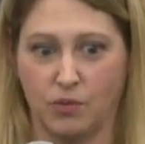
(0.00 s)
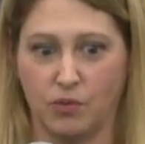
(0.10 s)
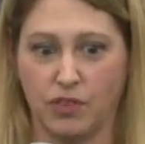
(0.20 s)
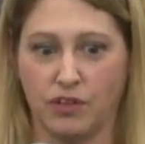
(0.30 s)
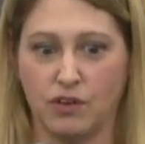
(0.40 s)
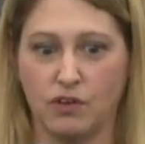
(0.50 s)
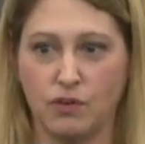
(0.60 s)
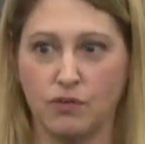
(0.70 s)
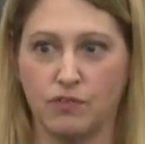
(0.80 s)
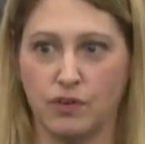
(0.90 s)
with a
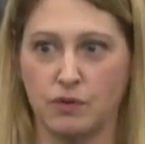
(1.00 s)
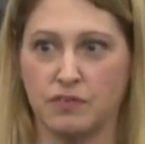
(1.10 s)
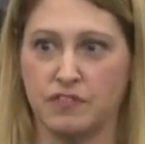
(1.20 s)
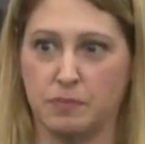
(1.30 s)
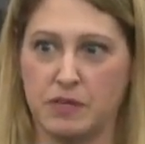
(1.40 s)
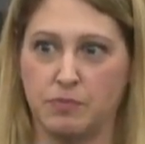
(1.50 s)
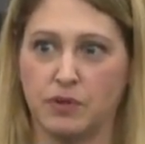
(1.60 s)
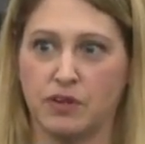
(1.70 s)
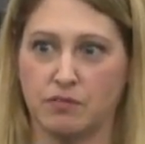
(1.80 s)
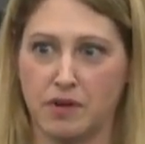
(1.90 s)
new view of the
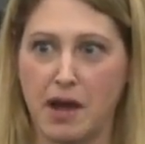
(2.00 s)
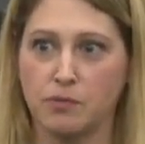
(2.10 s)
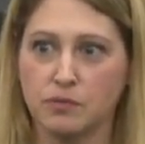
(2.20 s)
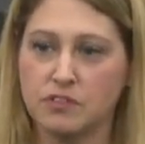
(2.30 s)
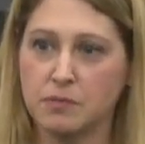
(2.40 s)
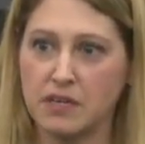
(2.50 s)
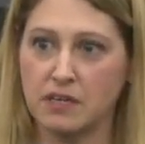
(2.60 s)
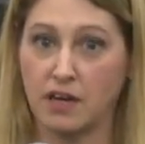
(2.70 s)
people around me